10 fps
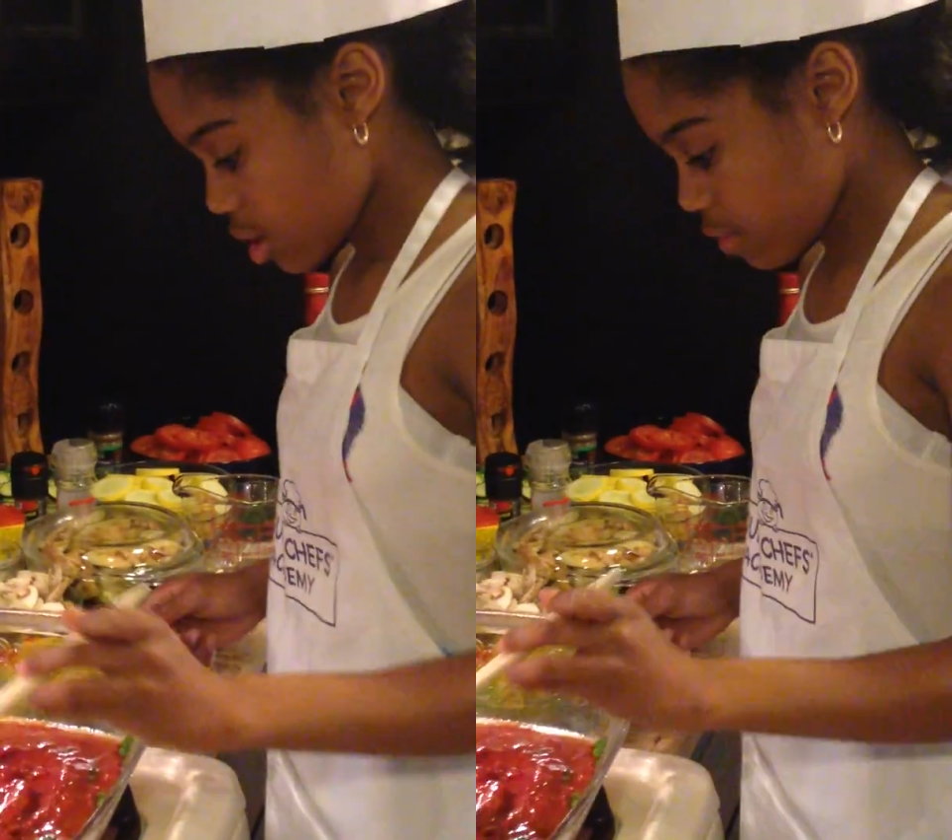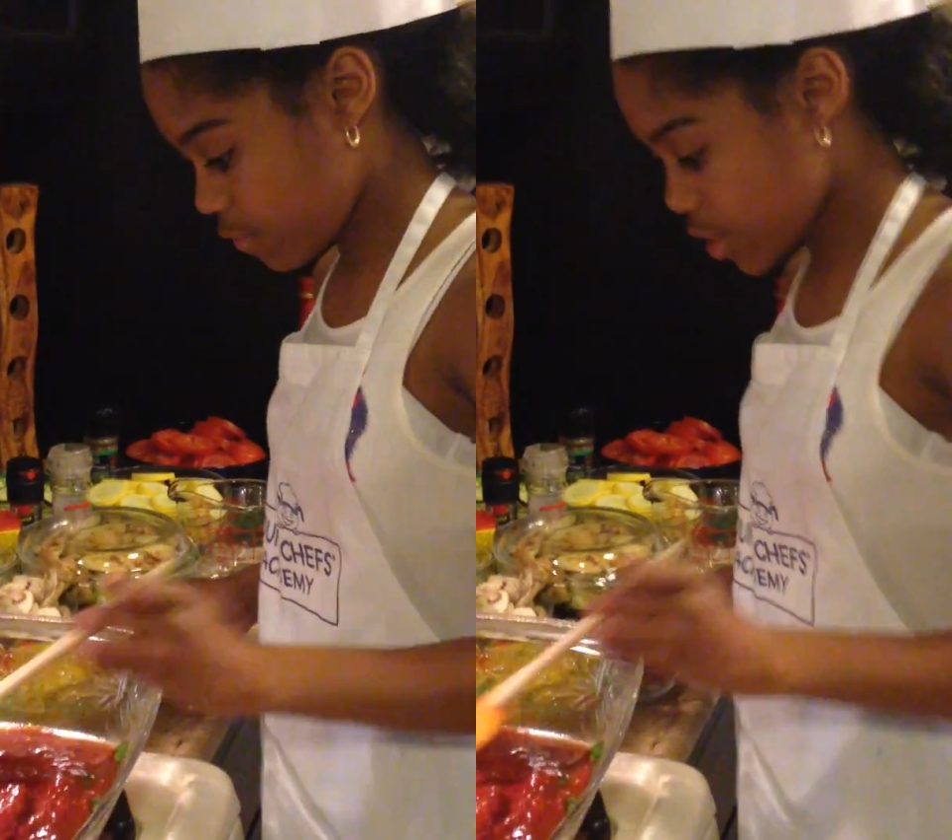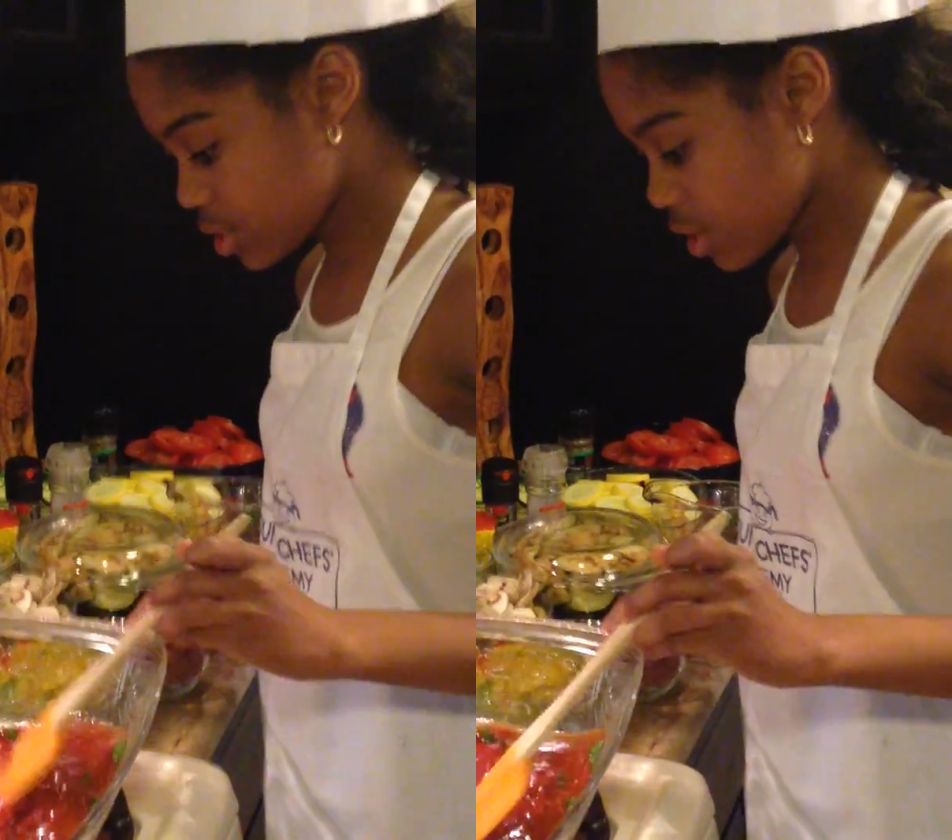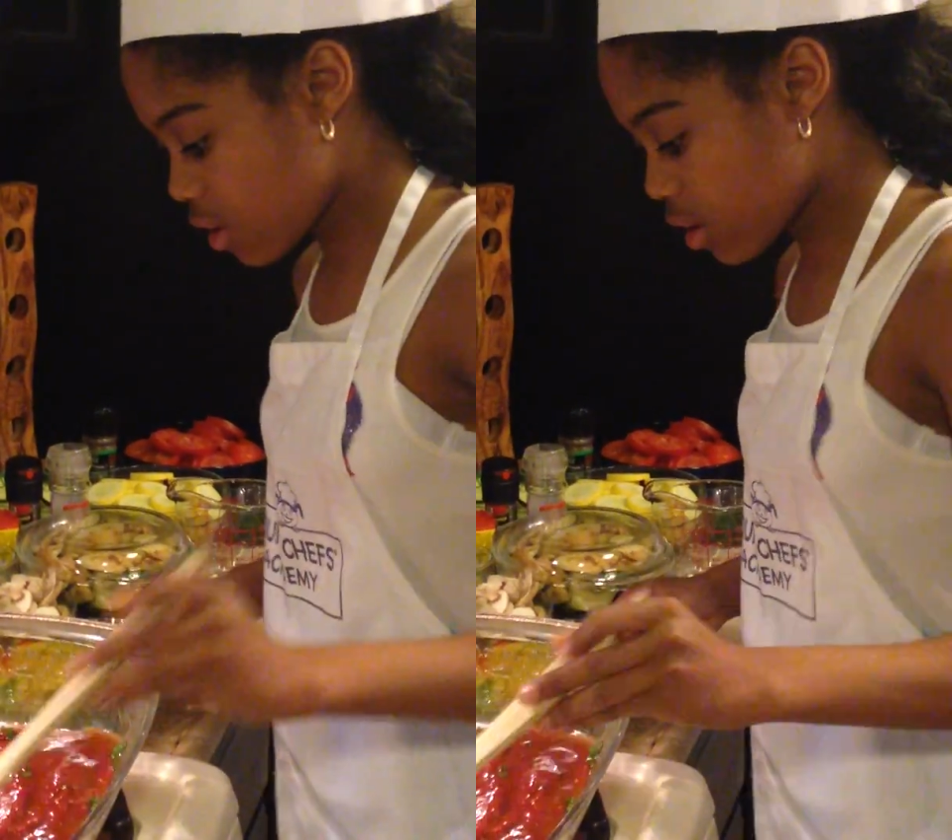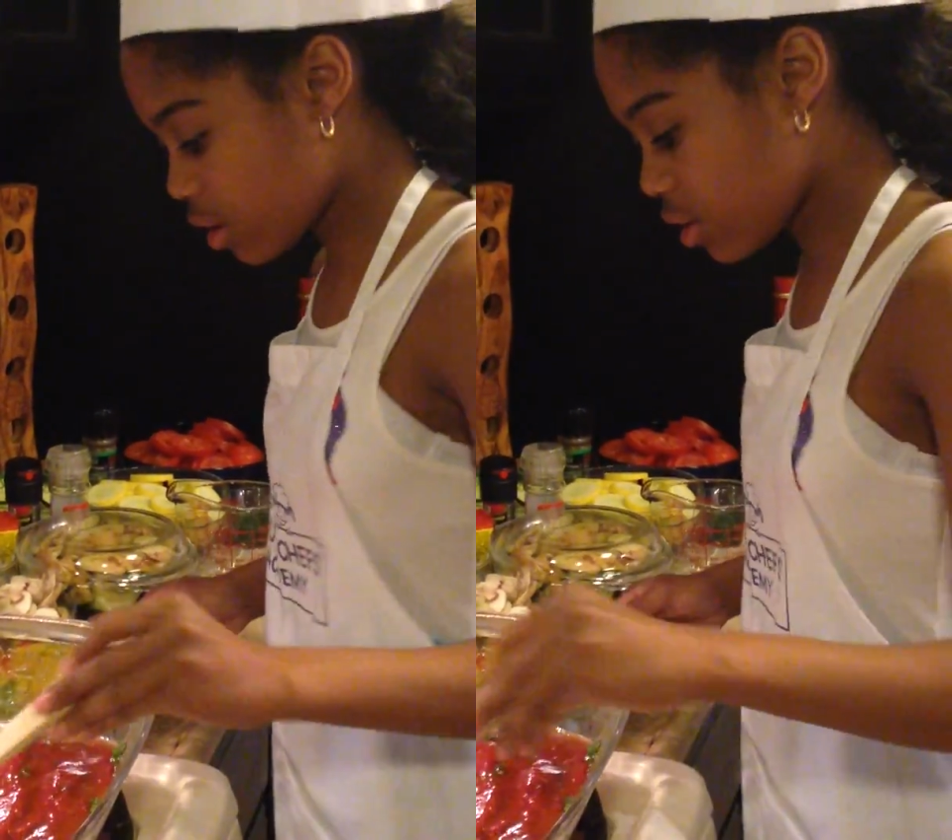At first
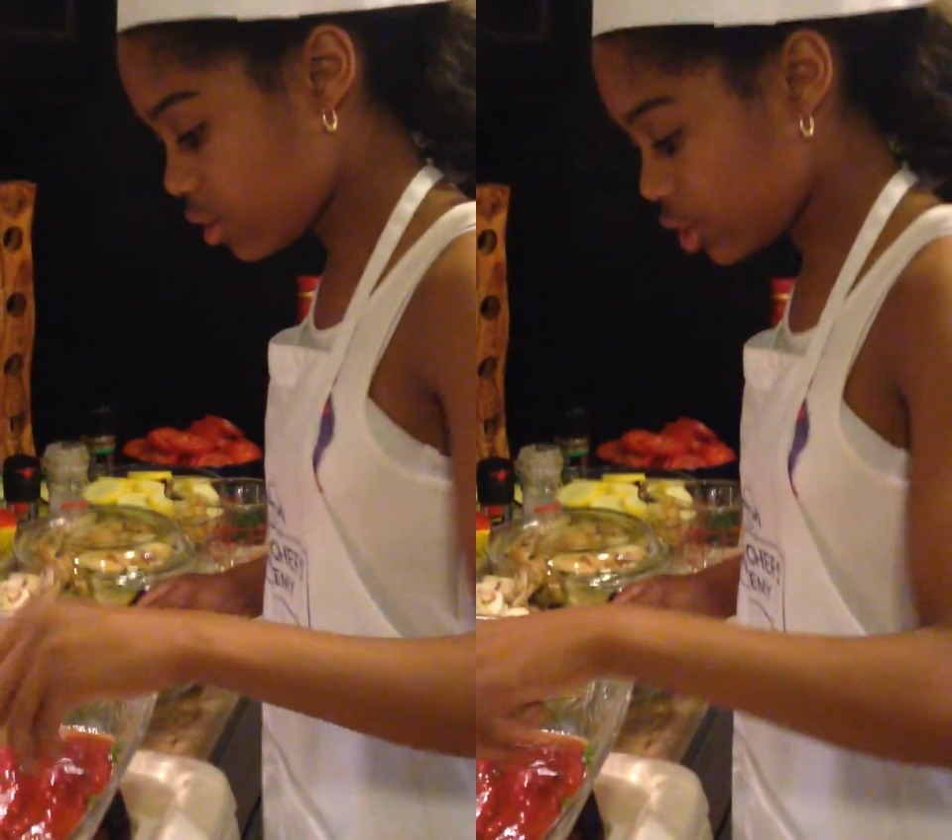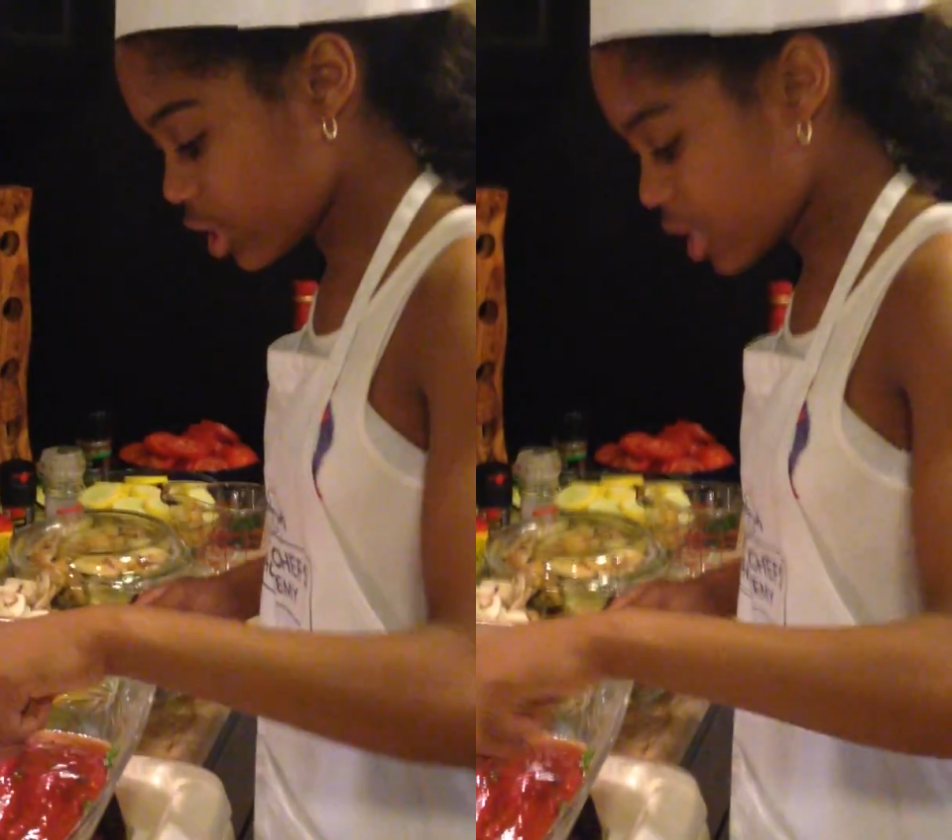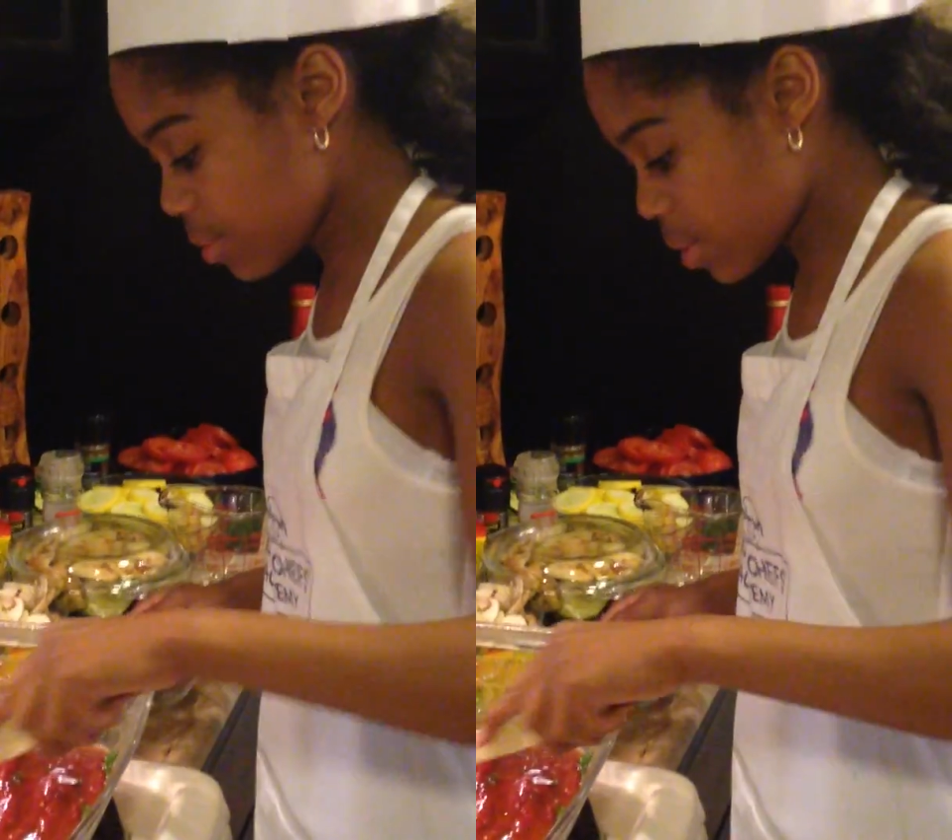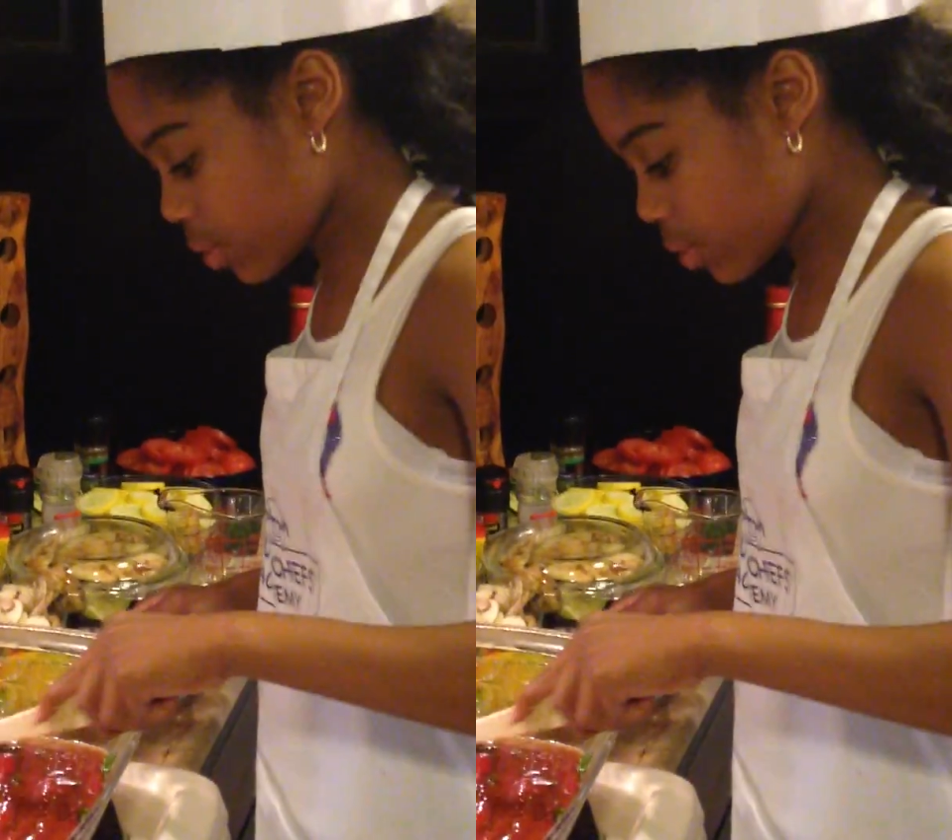it'll look a little chunky,